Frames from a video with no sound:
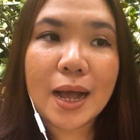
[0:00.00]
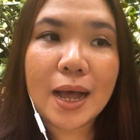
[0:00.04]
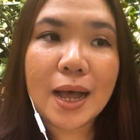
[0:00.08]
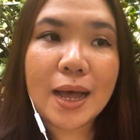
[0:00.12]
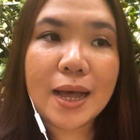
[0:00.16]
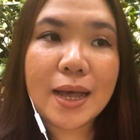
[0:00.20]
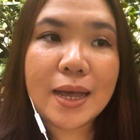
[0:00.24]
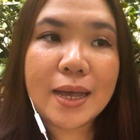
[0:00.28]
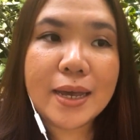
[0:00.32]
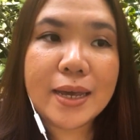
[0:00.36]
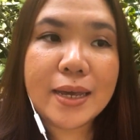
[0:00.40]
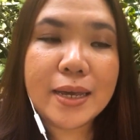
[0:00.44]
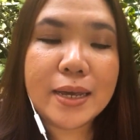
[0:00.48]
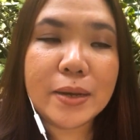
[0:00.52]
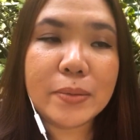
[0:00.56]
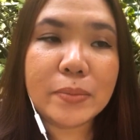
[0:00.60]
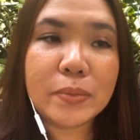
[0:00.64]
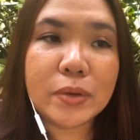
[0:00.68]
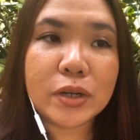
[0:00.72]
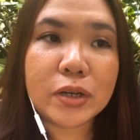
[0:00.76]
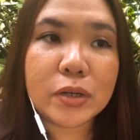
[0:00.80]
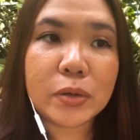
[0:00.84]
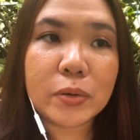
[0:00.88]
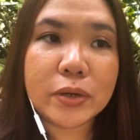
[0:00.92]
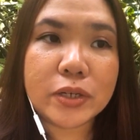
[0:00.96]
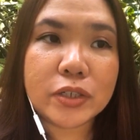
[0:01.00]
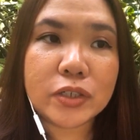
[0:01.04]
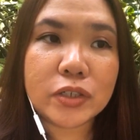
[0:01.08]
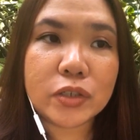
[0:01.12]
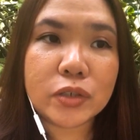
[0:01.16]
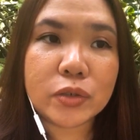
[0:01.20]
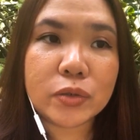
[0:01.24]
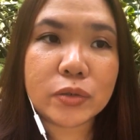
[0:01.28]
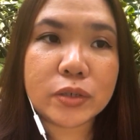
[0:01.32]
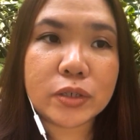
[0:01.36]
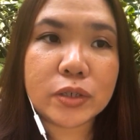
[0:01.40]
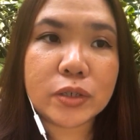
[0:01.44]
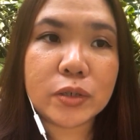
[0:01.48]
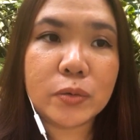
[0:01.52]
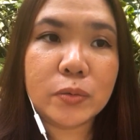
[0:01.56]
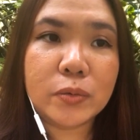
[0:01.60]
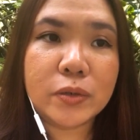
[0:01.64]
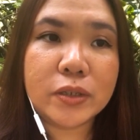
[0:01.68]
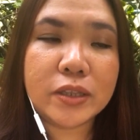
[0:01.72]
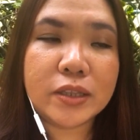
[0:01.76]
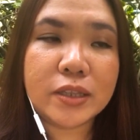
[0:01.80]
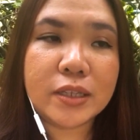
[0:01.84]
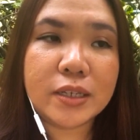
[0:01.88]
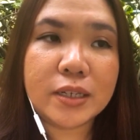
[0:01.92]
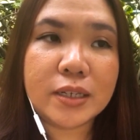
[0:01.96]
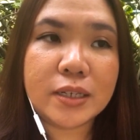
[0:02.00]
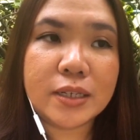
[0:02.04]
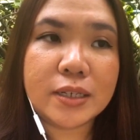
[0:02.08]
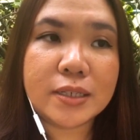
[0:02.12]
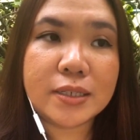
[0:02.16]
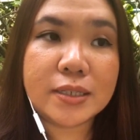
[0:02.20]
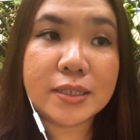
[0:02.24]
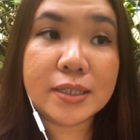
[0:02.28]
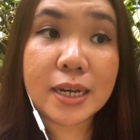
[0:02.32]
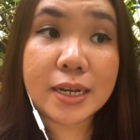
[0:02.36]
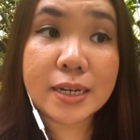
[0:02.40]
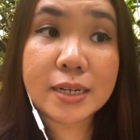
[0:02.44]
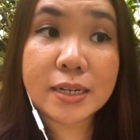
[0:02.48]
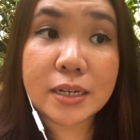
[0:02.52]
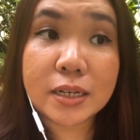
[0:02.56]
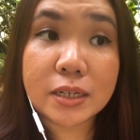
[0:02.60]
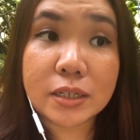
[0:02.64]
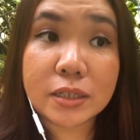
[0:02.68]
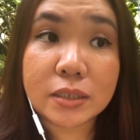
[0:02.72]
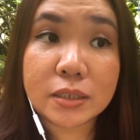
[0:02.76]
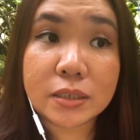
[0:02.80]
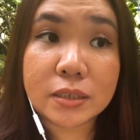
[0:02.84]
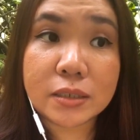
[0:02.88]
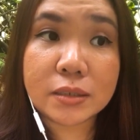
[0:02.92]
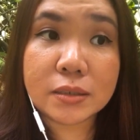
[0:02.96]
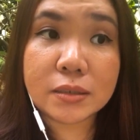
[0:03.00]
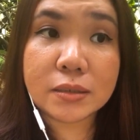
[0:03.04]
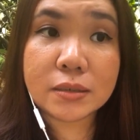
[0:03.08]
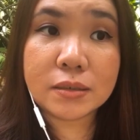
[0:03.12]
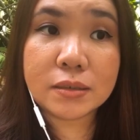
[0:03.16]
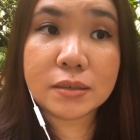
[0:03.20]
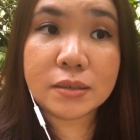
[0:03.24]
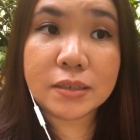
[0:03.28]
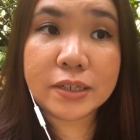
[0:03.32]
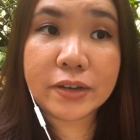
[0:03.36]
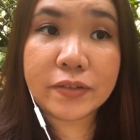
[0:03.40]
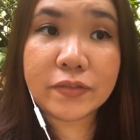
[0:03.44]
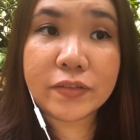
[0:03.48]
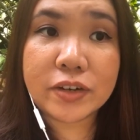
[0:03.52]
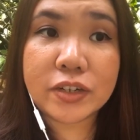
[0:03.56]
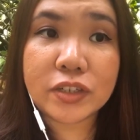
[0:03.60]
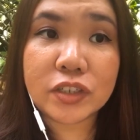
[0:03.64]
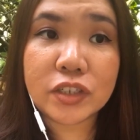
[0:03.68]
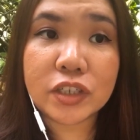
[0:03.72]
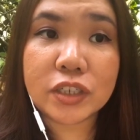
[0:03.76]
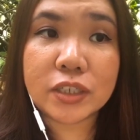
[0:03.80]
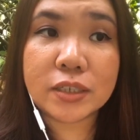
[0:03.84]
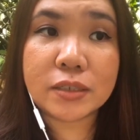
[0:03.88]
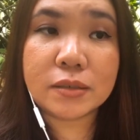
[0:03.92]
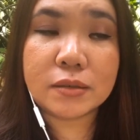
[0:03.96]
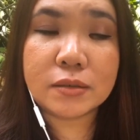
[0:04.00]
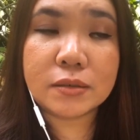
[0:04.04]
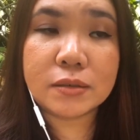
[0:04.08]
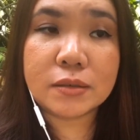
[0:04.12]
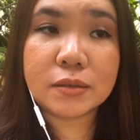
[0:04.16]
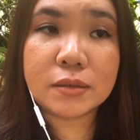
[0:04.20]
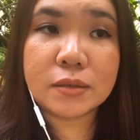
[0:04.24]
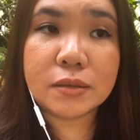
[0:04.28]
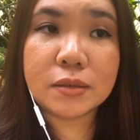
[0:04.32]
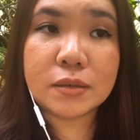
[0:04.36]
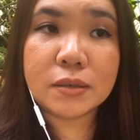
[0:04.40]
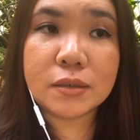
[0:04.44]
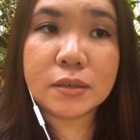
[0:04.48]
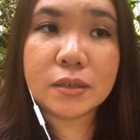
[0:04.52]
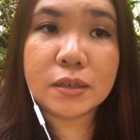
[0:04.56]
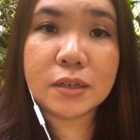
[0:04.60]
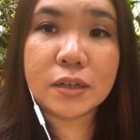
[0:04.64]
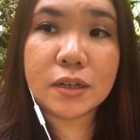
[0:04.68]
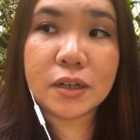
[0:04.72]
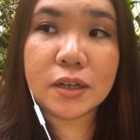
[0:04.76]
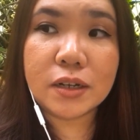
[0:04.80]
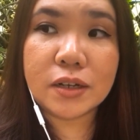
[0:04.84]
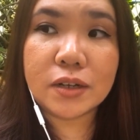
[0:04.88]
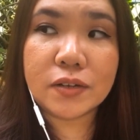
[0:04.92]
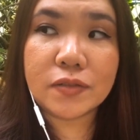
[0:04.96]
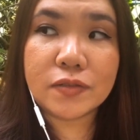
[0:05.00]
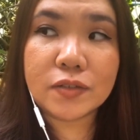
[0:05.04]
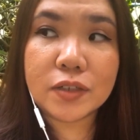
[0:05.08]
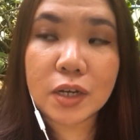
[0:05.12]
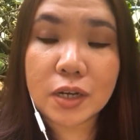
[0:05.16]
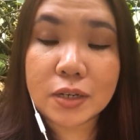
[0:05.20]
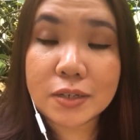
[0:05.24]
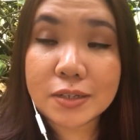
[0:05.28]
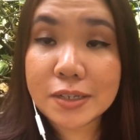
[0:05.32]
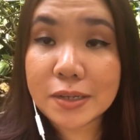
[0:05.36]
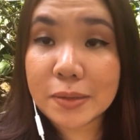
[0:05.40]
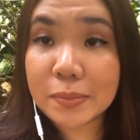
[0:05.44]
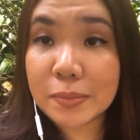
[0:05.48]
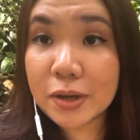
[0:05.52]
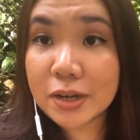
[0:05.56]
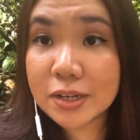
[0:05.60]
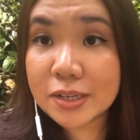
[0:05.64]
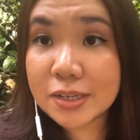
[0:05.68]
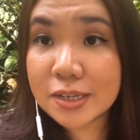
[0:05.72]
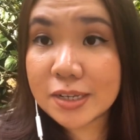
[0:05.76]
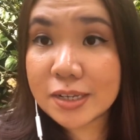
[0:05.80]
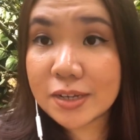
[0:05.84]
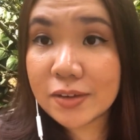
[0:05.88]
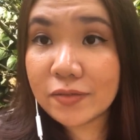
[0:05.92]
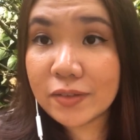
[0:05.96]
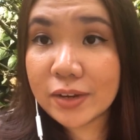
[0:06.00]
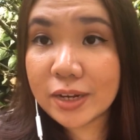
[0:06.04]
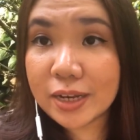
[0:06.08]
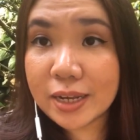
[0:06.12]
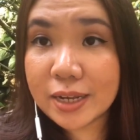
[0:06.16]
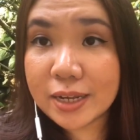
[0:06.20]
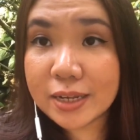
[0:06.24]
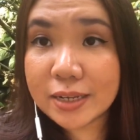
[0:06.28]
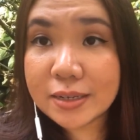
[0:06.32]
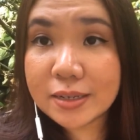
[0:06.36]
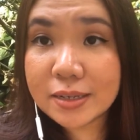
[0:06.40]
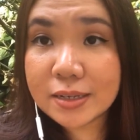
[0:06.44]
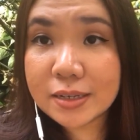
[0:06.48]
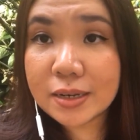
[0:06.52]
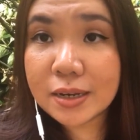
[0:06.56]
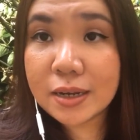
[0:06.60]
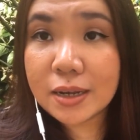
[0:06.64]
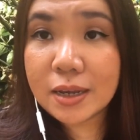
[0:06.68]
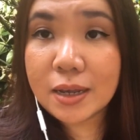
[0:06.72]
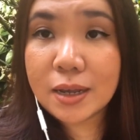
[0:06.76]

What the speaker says: I am not quite sure what the technical definition of toxic positivity is,